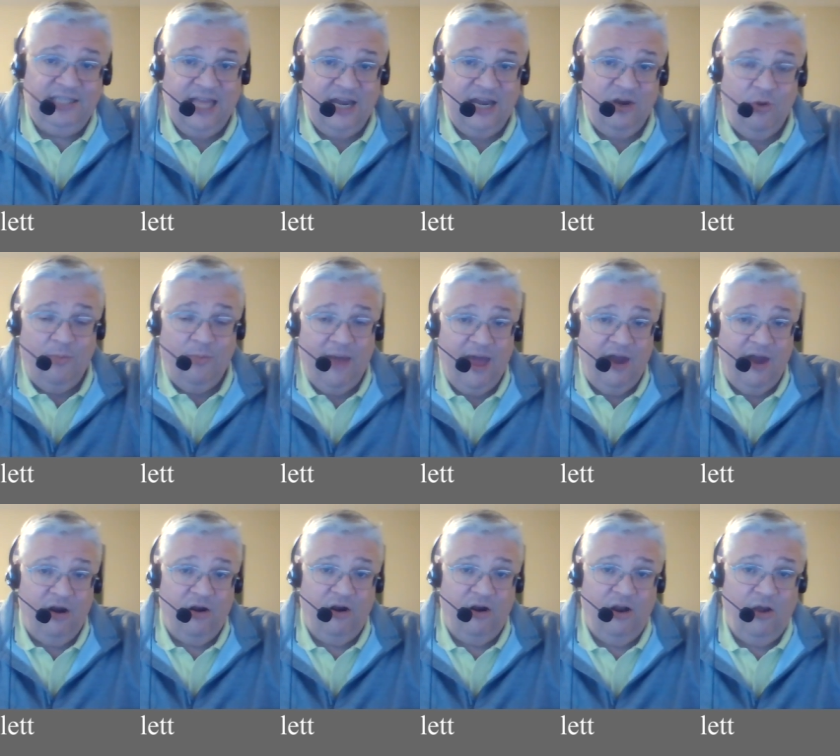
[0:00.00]
that no
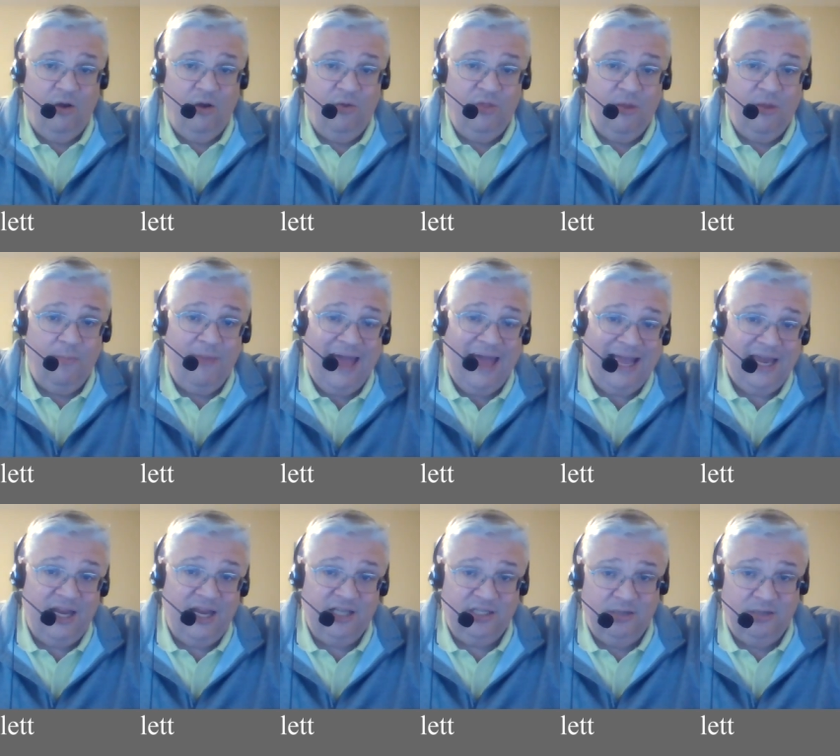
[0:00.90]
matter the
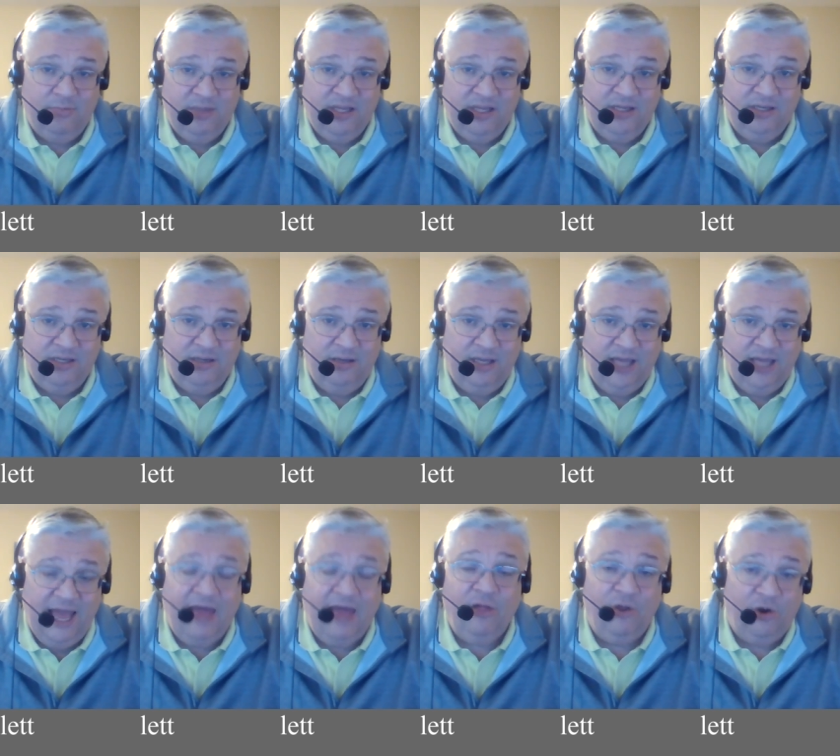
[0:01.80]
mechanism in
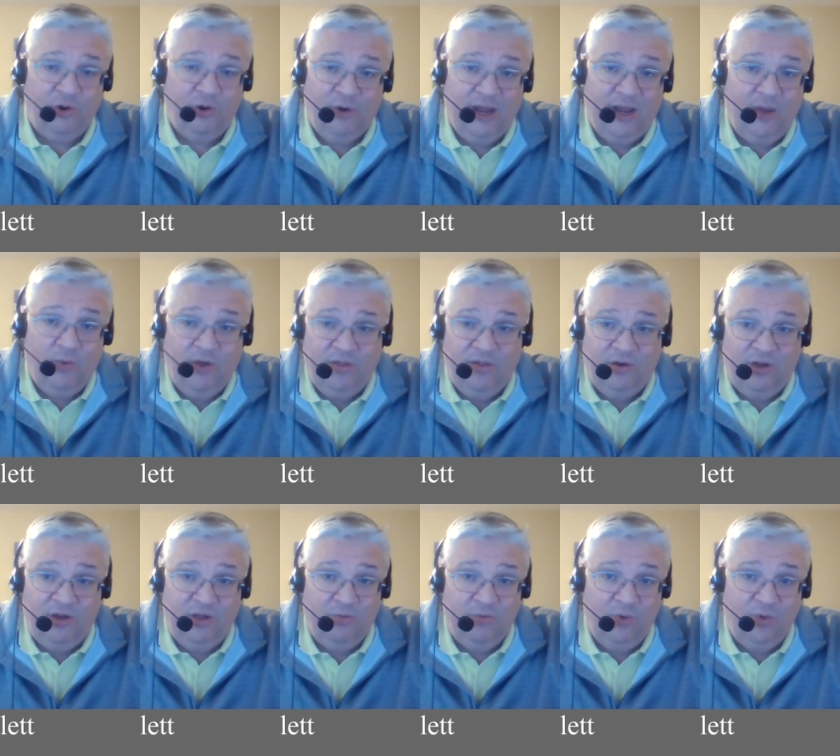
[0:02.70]
calendaring, whether
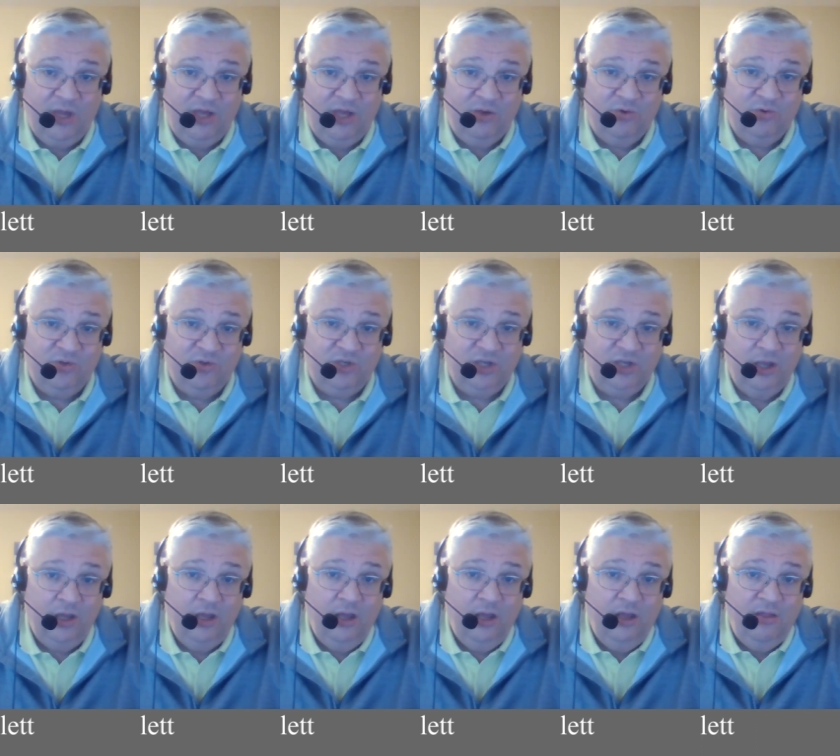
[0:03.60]
we use
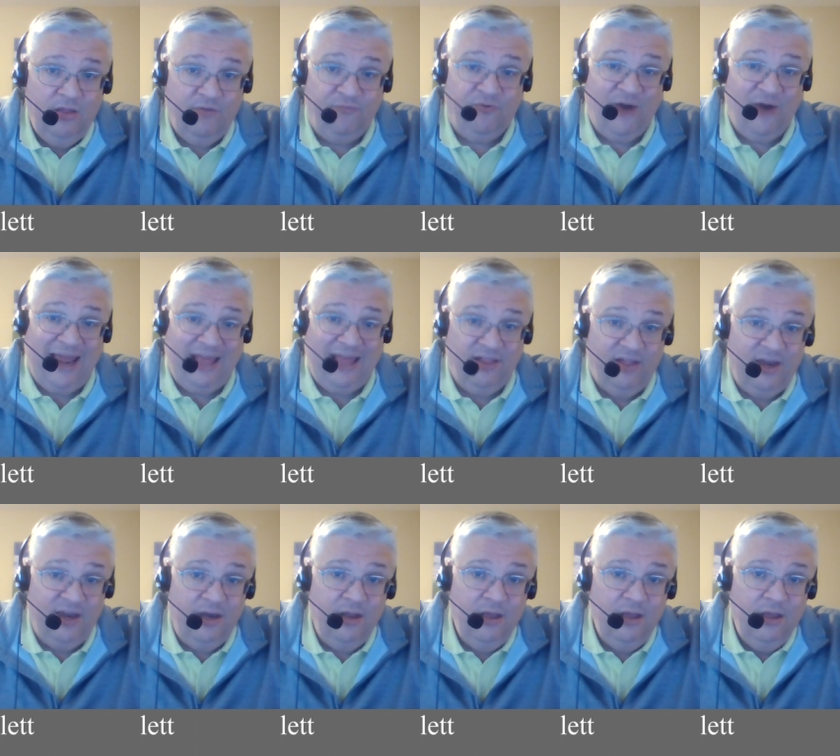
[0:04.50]
the
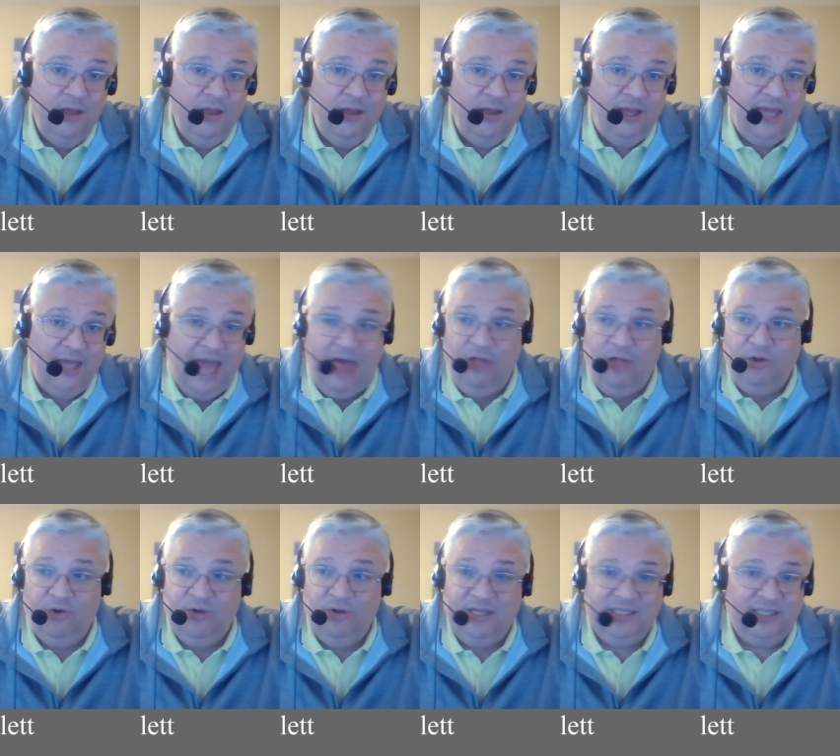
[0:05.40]
Franklin
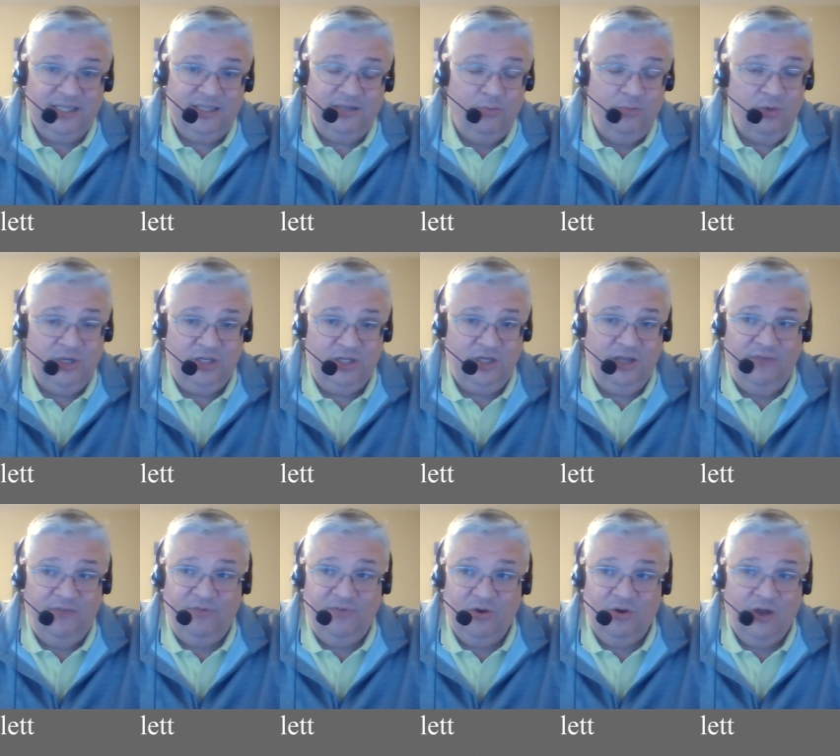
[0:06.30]
calendaring system, which
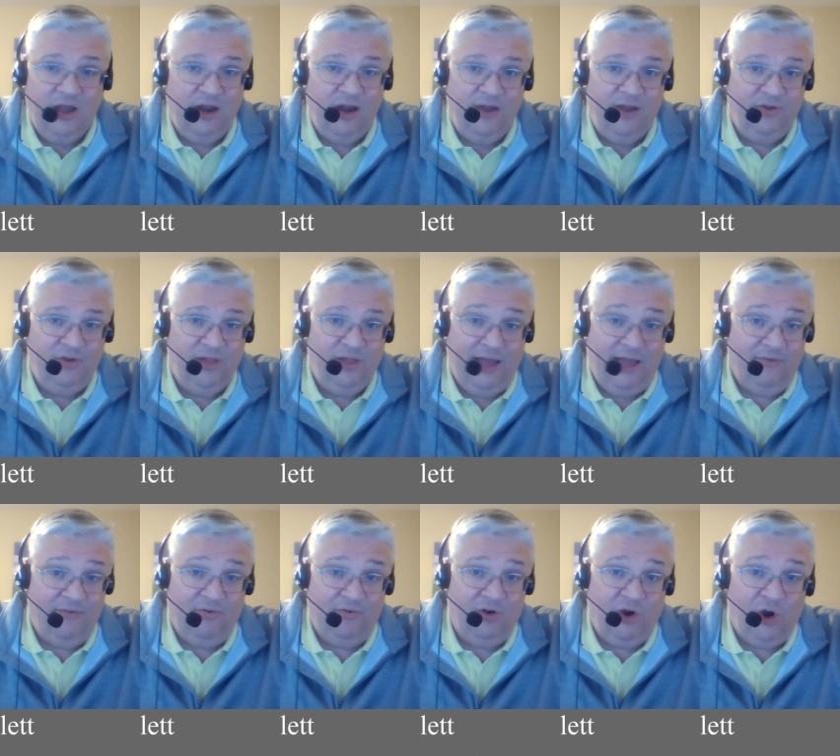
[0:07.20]
if you're young enough, you're like,
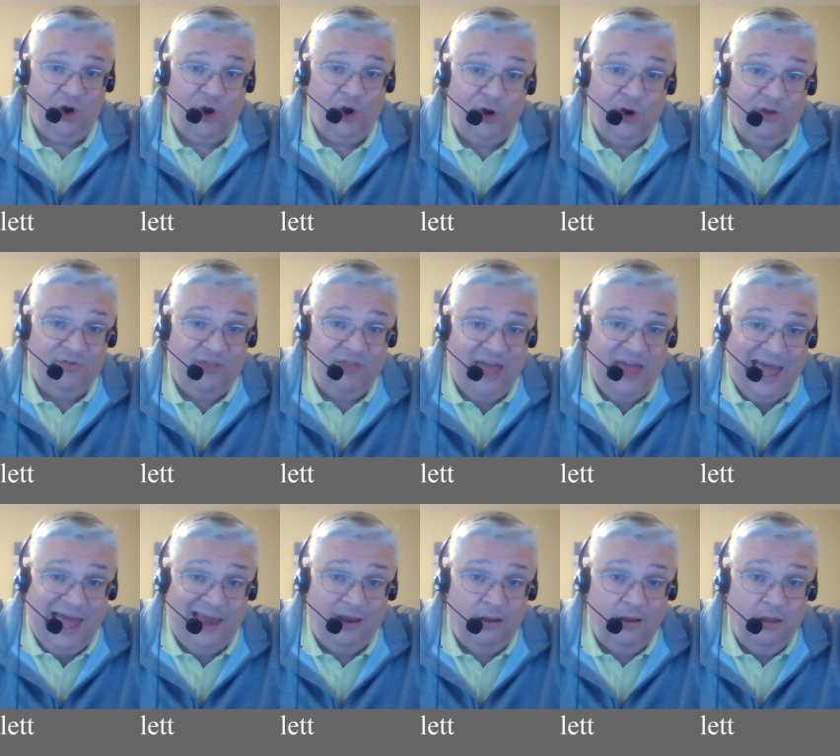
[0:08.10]
I've never heard of
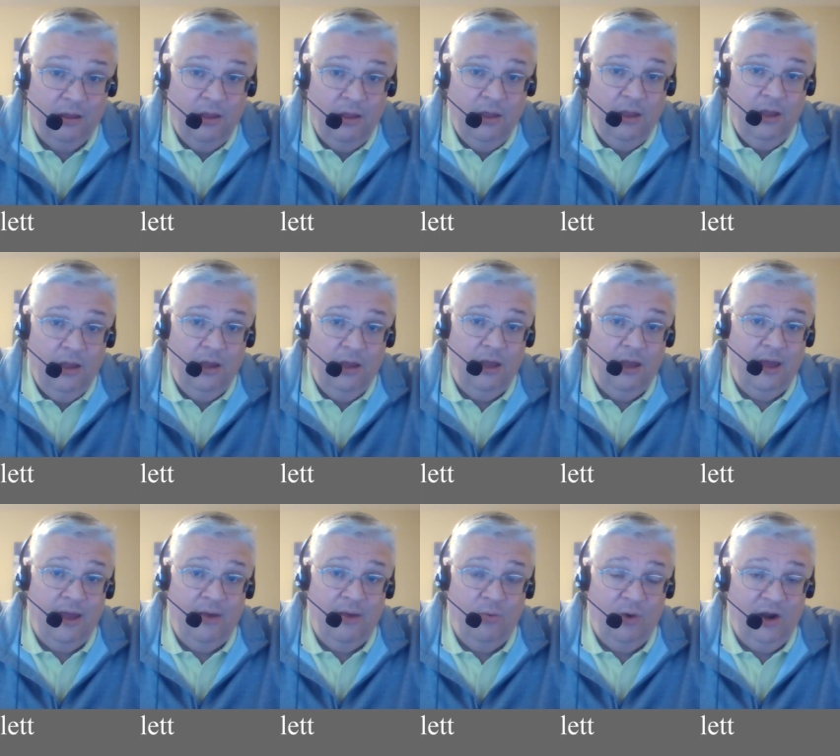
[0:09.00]
that,
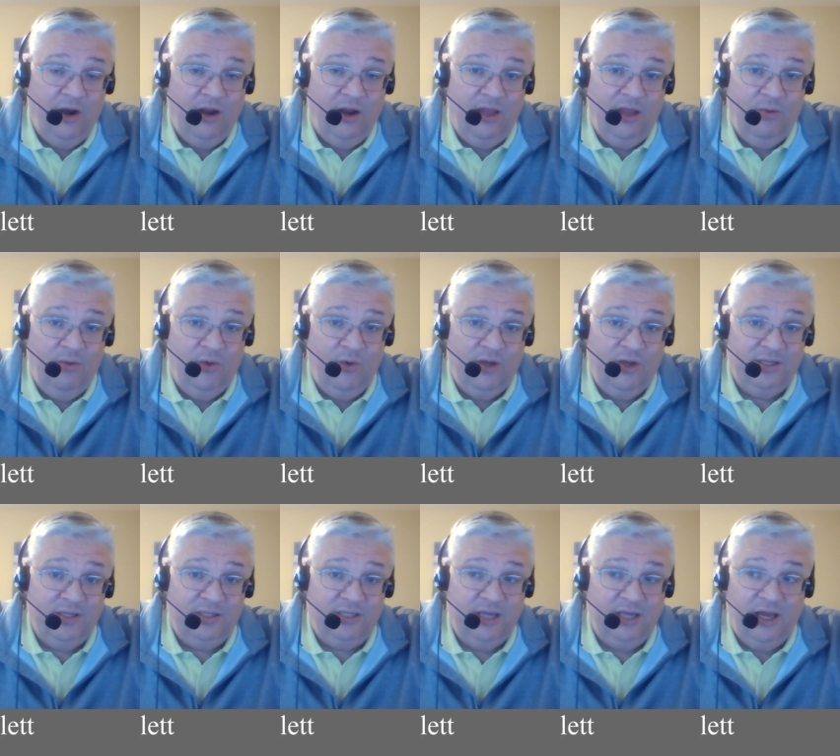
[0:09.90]
where it
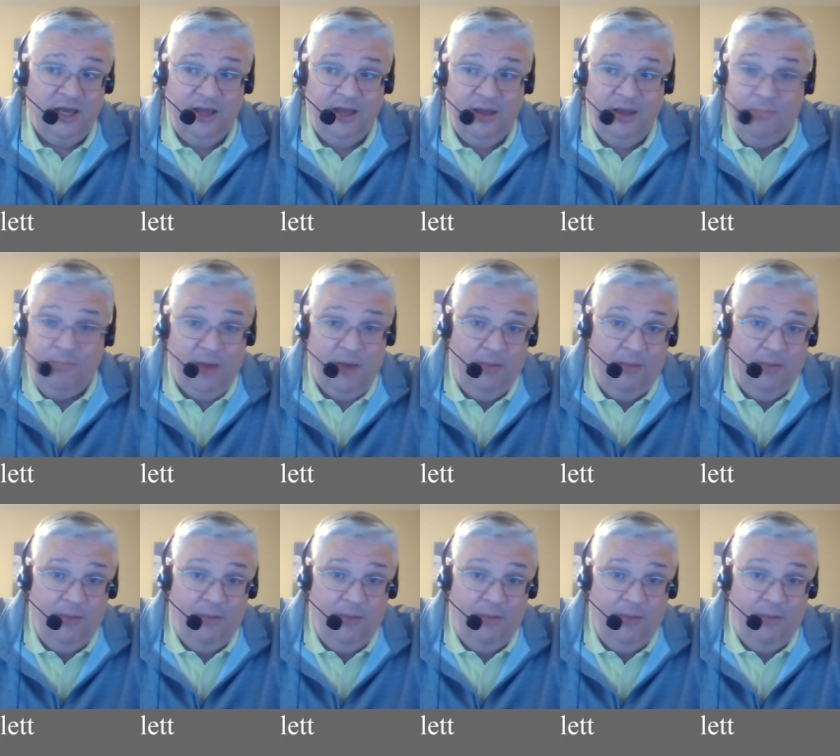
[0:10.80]
was a